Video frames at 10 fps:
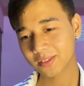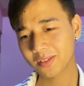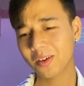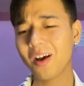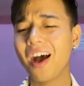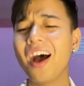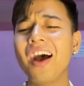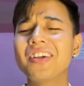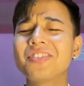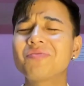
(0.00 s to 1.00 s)

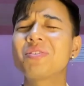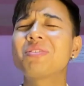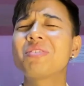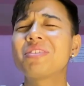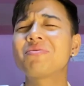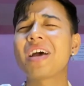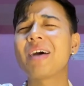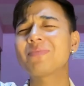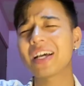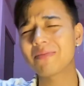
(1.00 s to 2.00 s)
Ah, oh, History 3
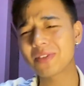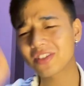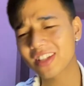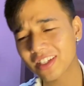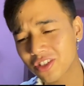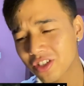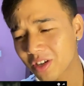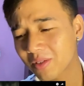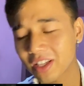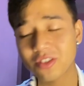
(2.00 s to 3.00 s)
Trapped. I missed that
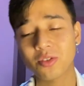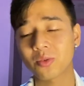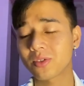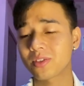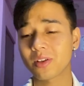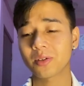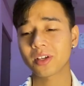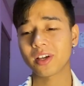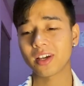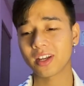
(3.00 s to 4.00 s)
show. That show is so
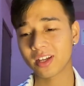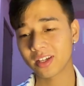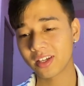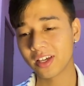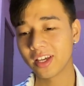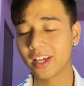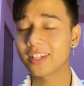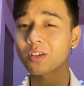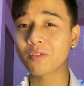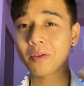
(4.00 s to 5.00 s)
good.
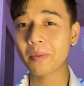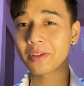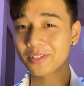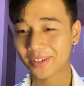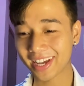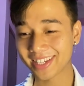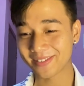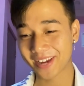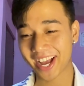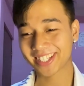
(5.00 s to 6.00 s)
It's over on a Patreon, guys.
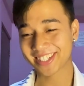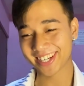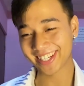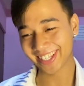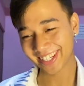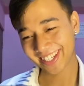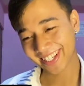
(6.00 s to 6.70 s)
Reaction.